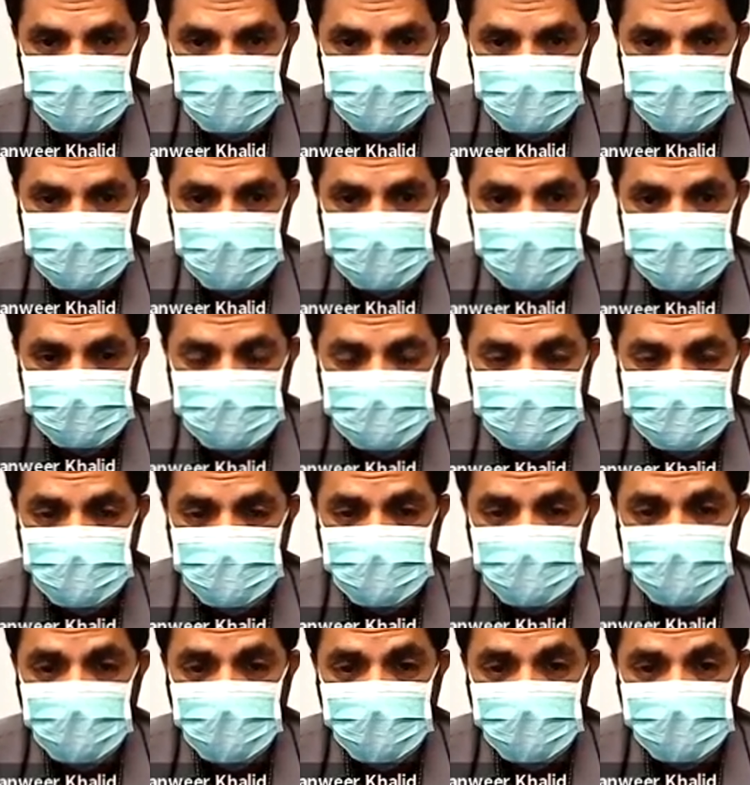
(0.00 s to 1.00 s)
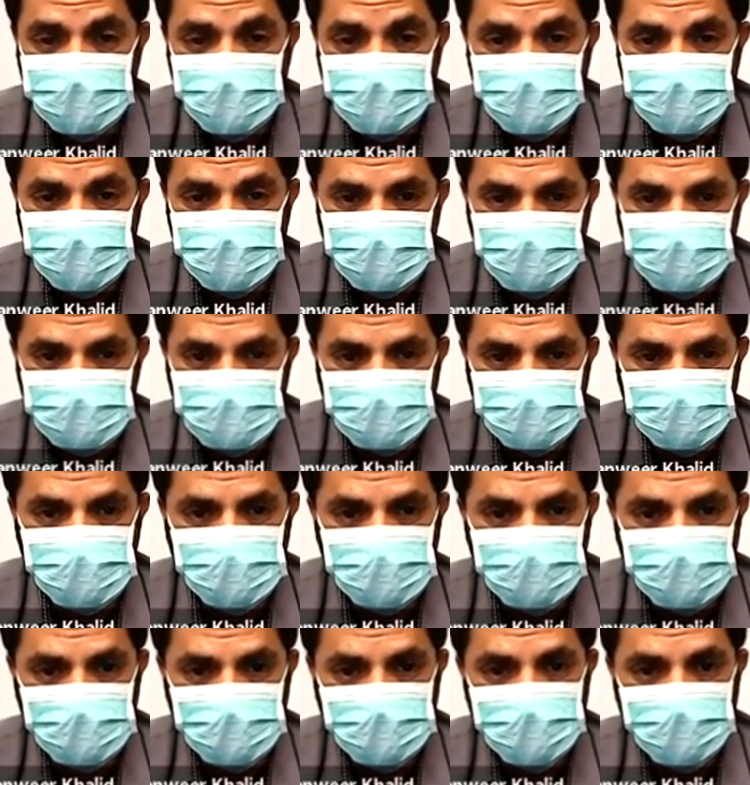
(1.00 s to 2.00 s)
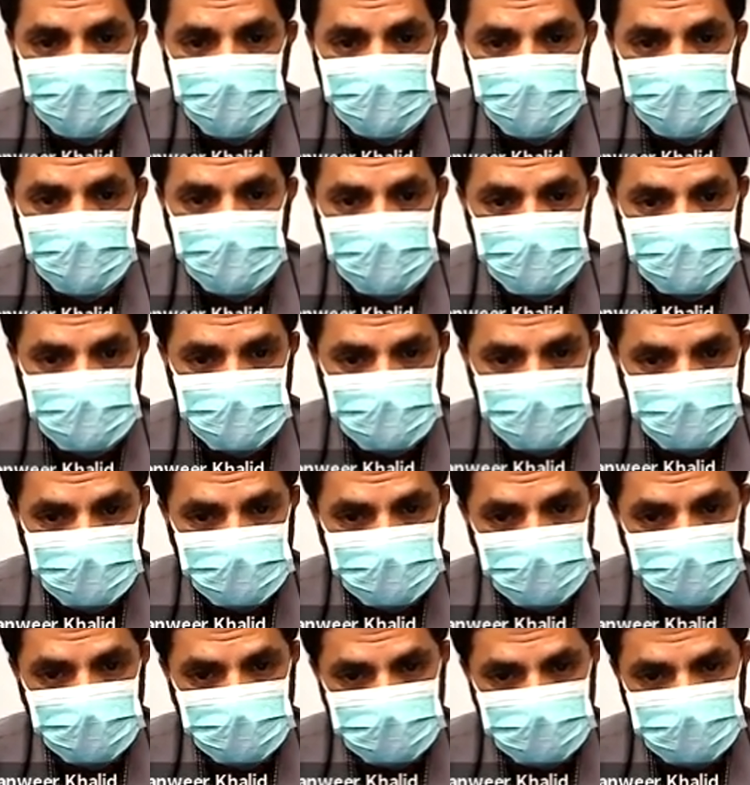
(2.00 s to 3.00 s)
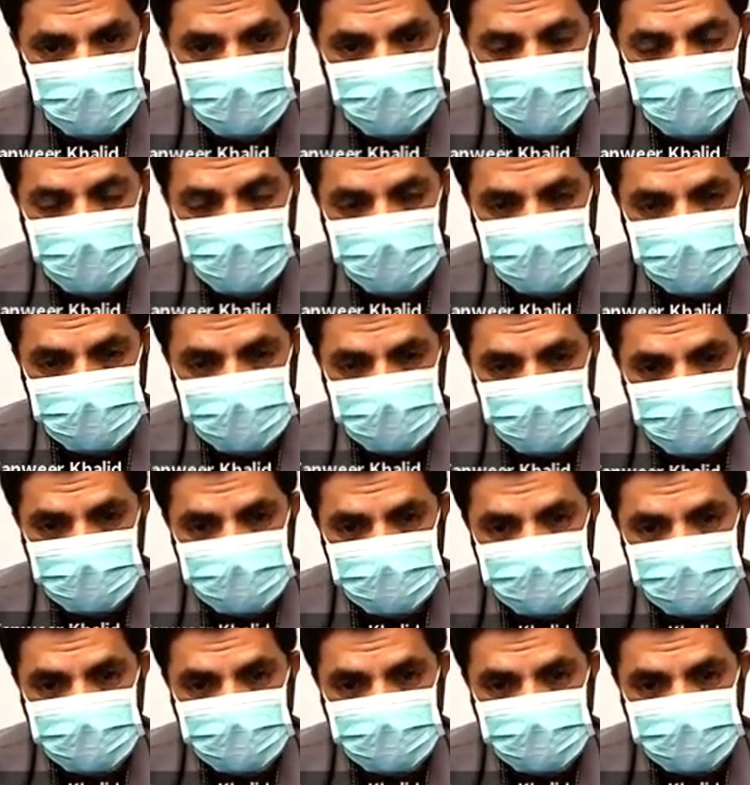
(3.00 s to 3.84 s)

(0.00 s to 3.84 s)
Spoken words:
traversing directly from the portal vein to the hepatic vein,